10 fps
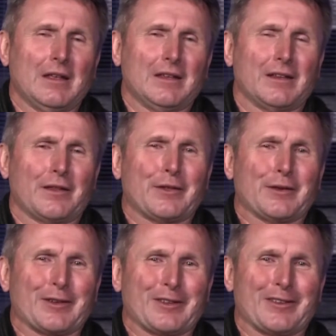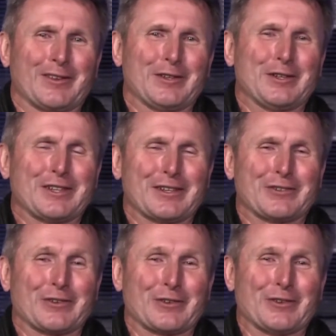Yeah, I think I did
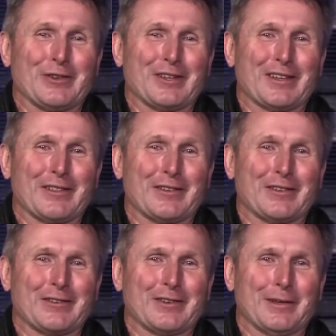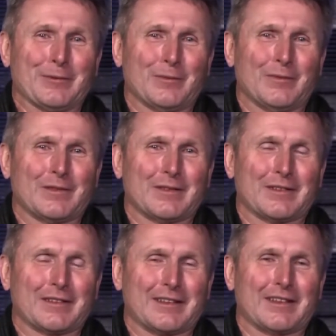touch on it earlier that,
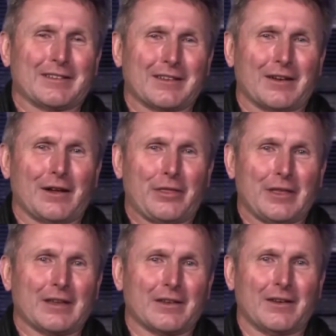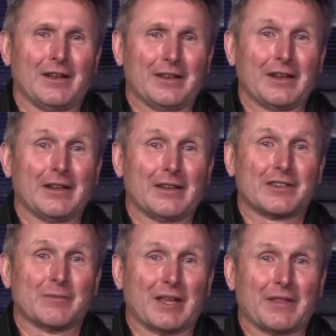I think ideally
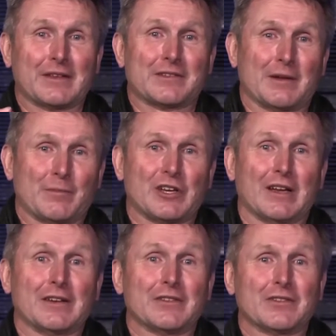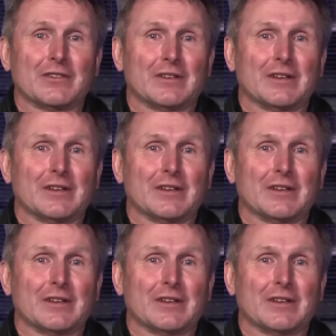it's about that step change.